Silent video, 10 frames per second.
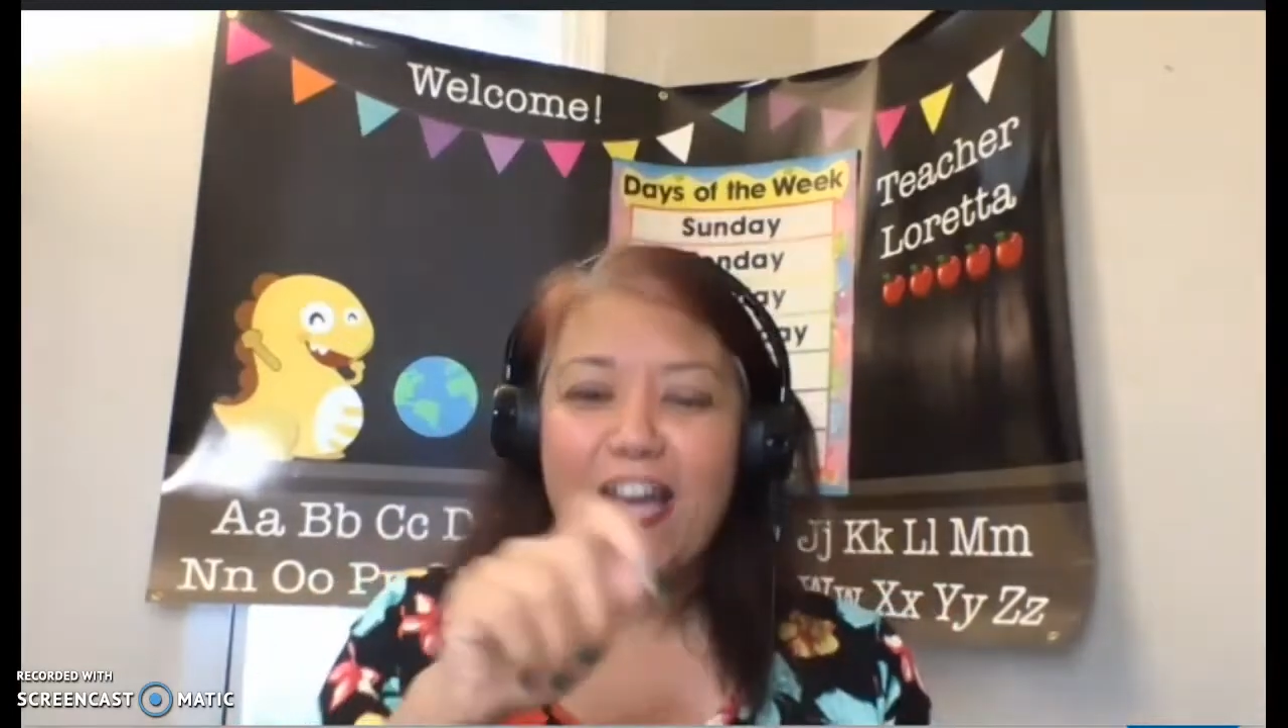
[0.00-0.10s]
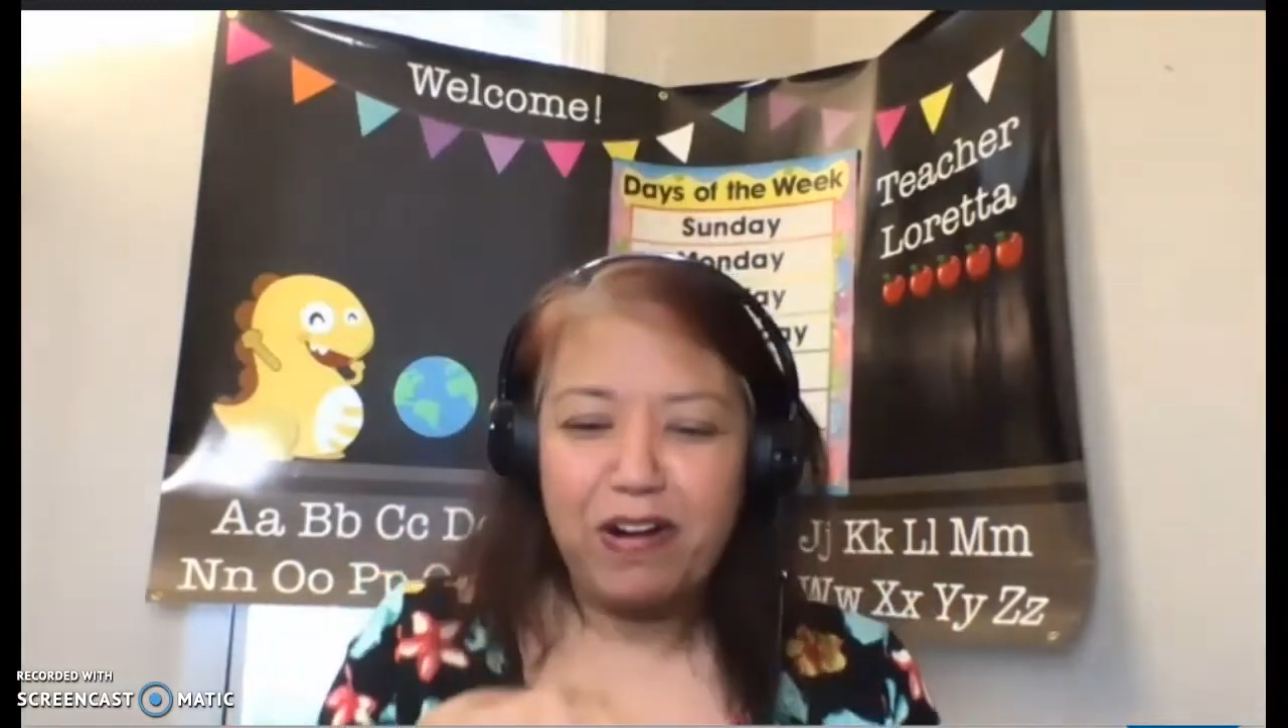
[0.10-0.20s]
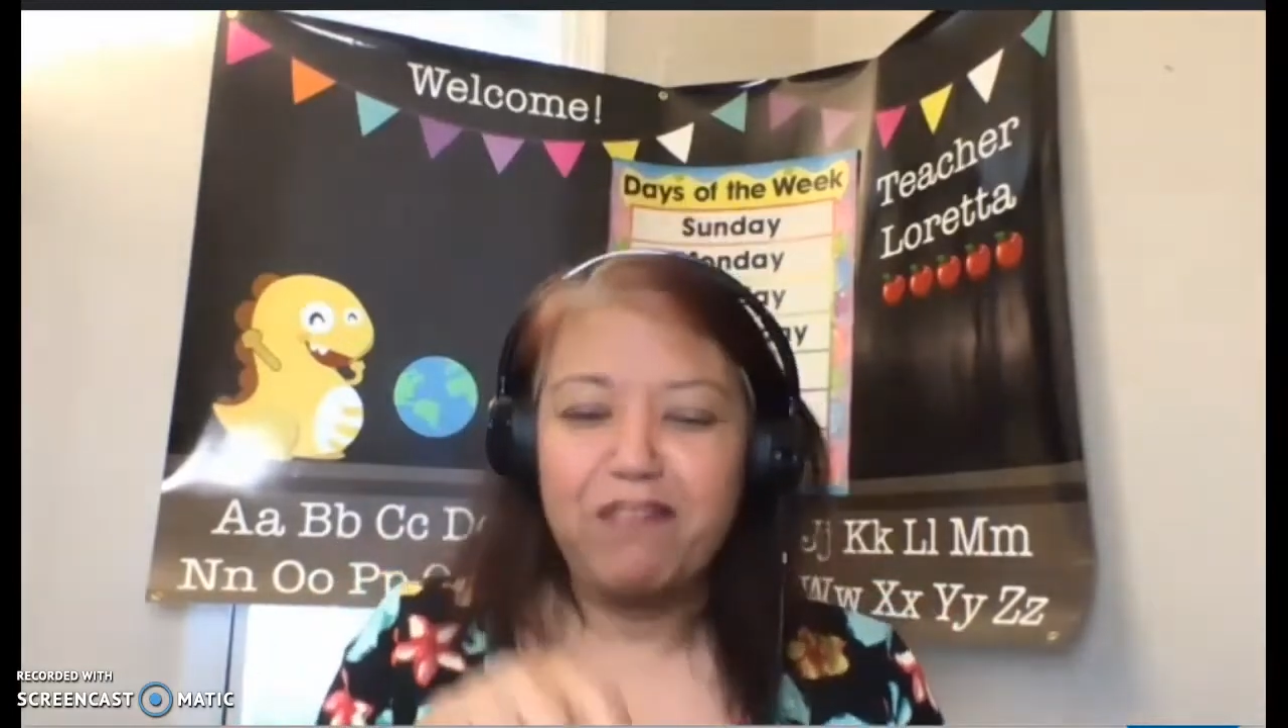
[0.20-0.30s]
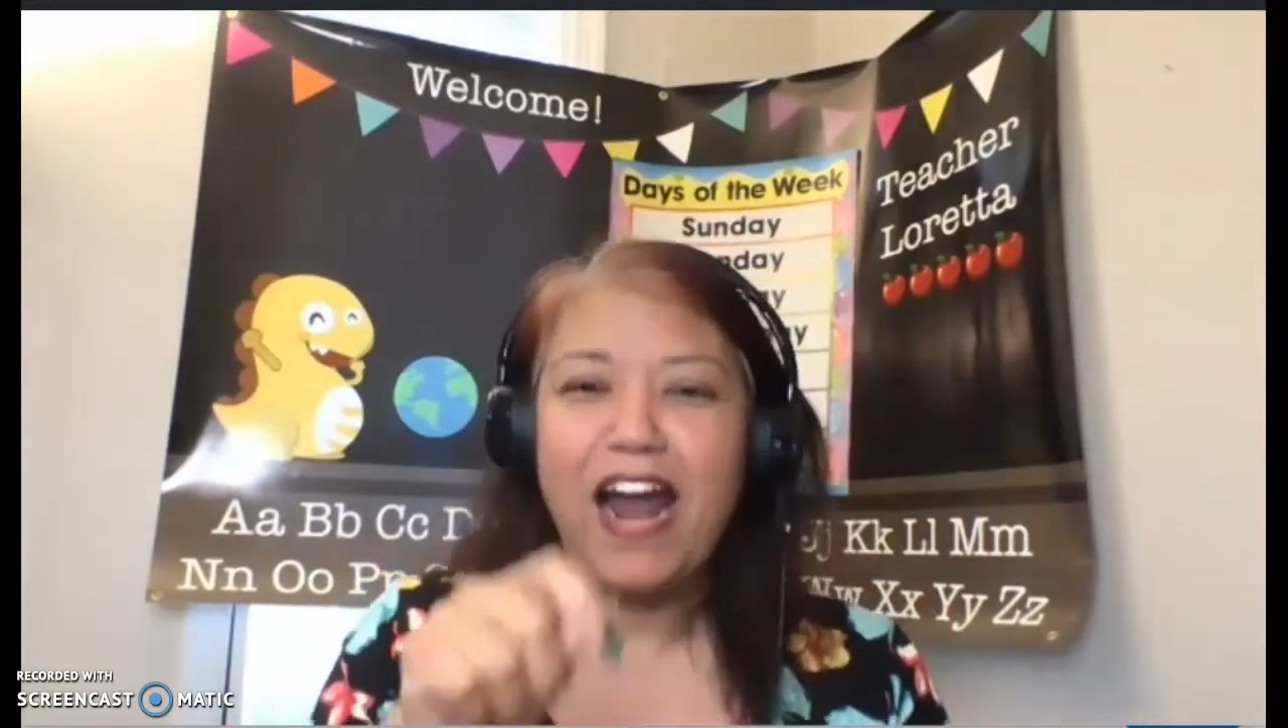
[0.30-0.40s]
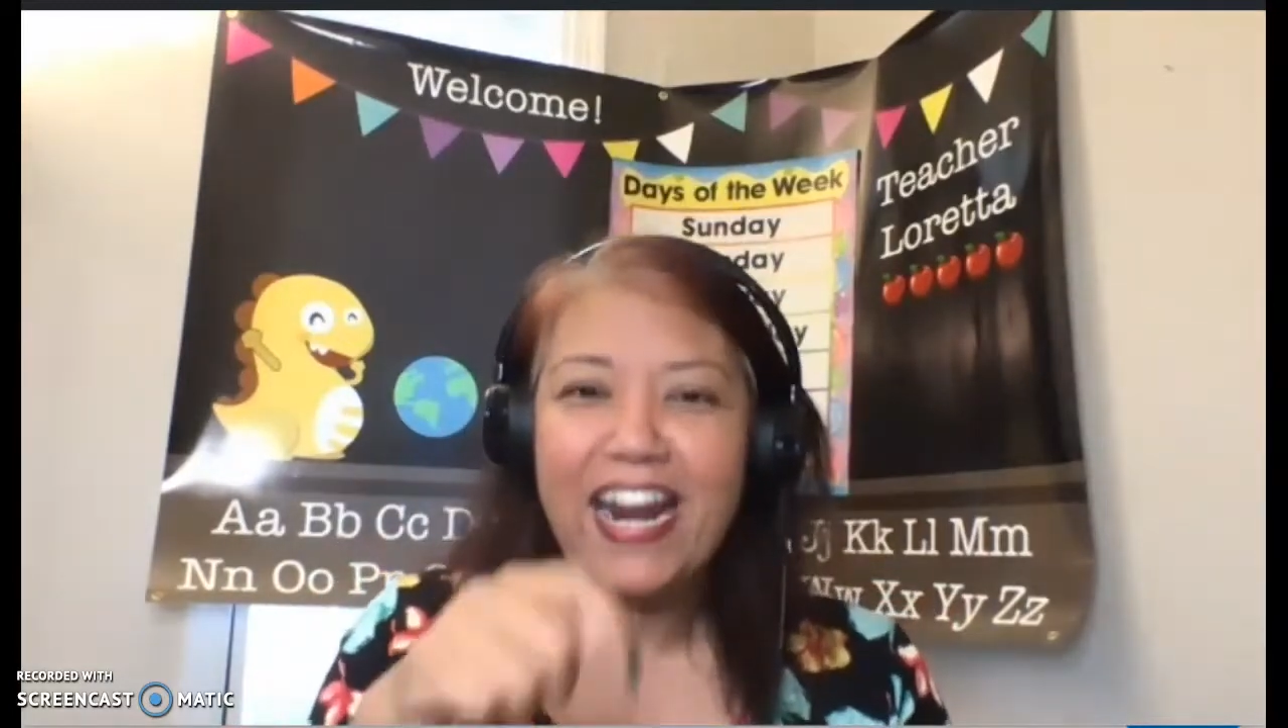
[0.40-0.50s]

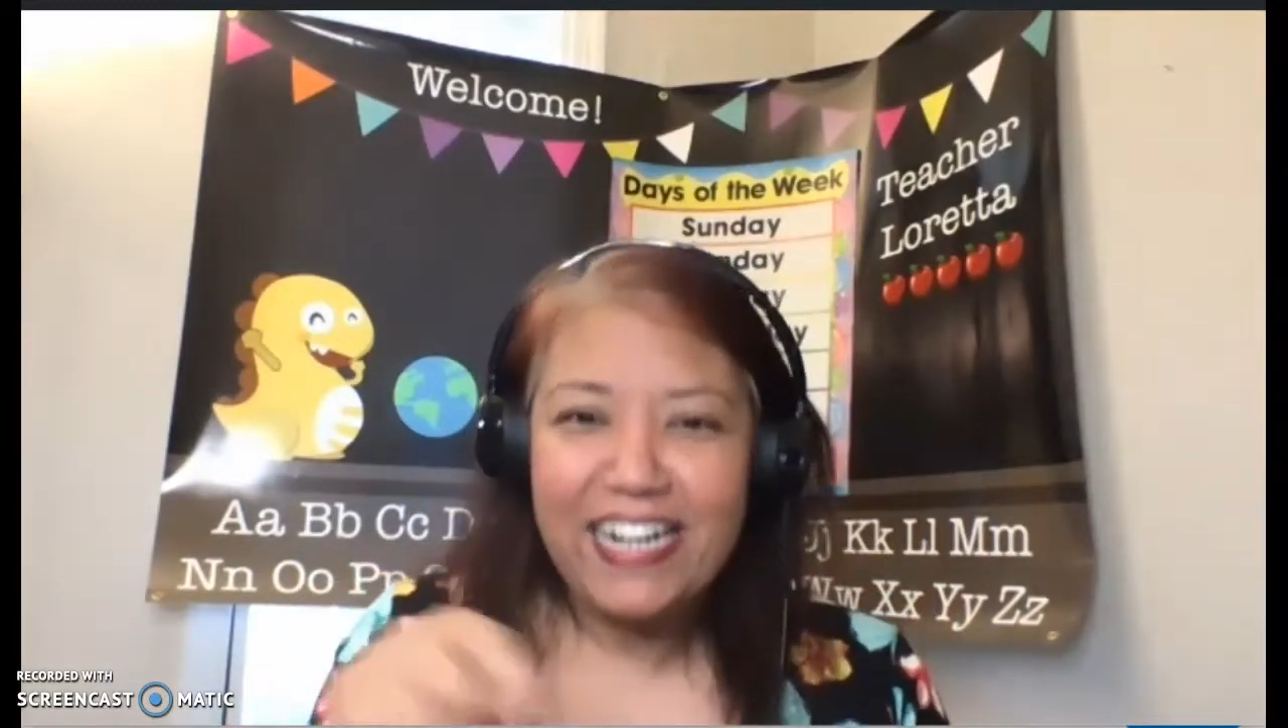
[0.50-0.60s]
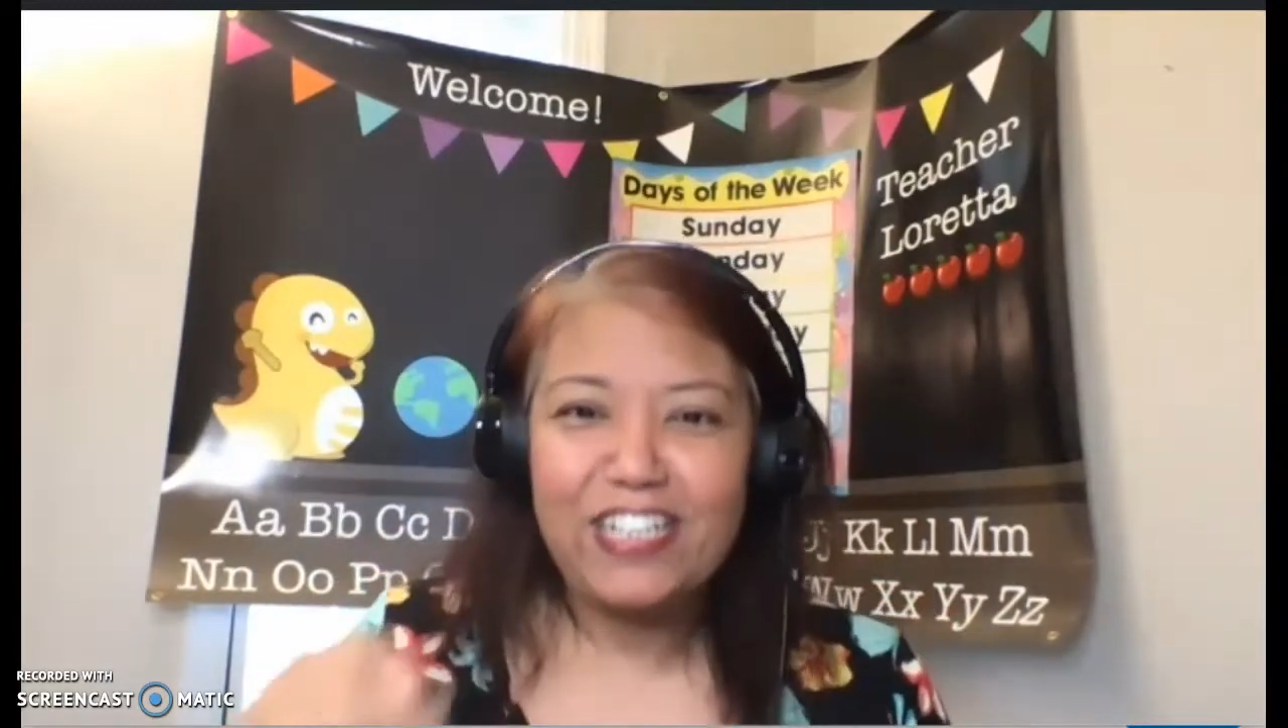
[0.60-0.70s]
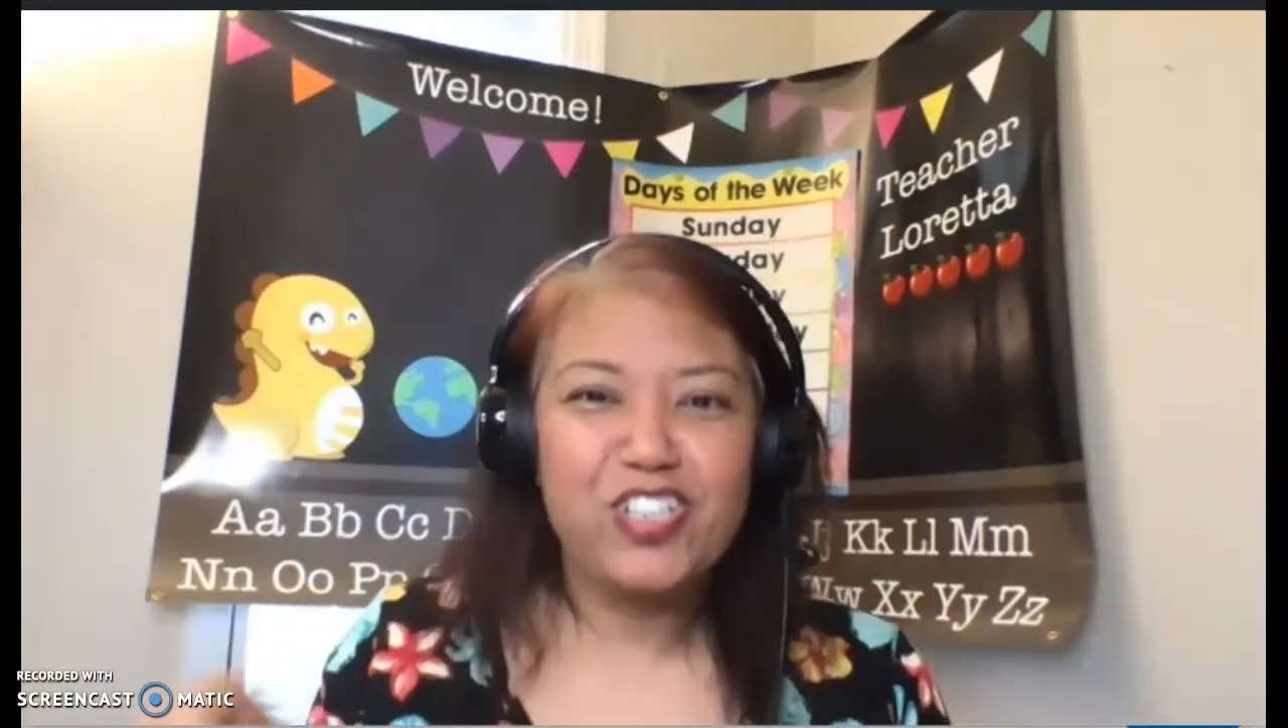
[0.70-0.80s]
But writing